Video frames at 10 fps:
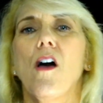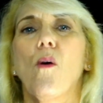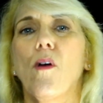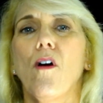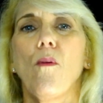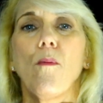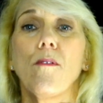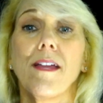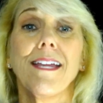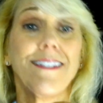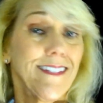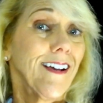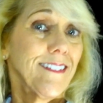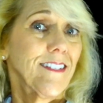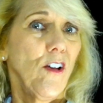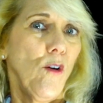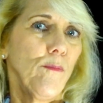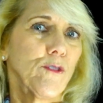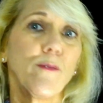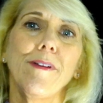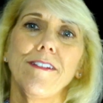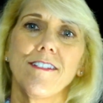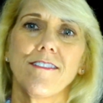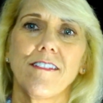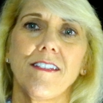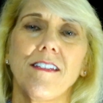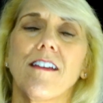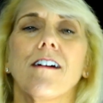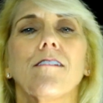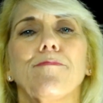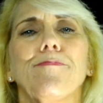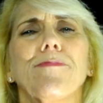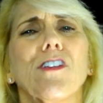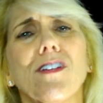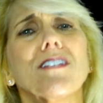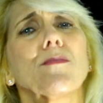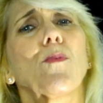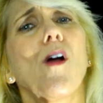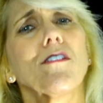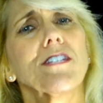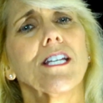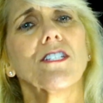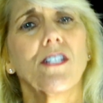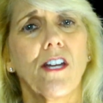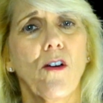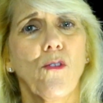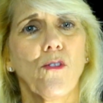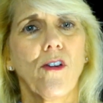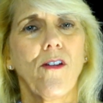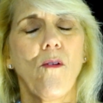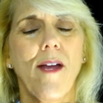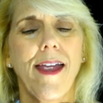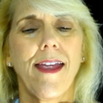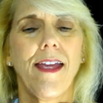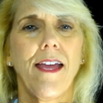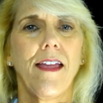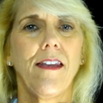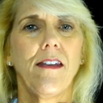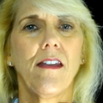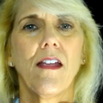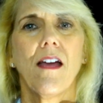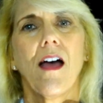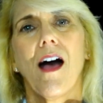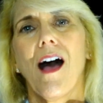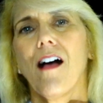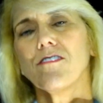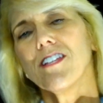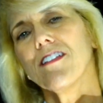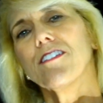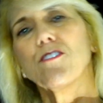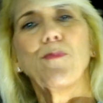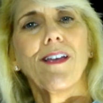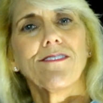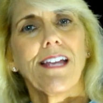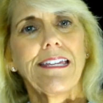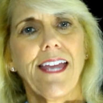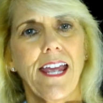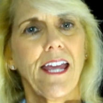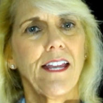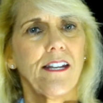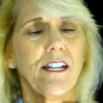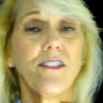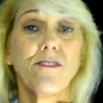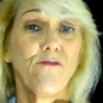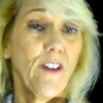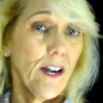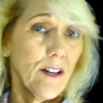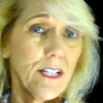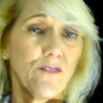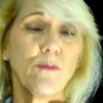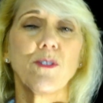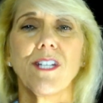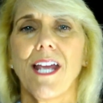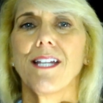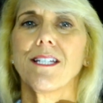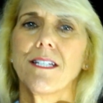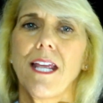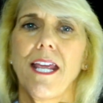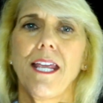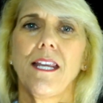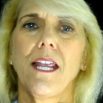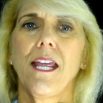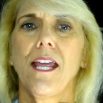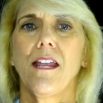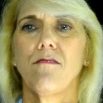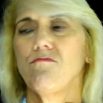Well, it does help tremendously. There is a process to go through and I'll tell it as best I can. It varies from state to state, and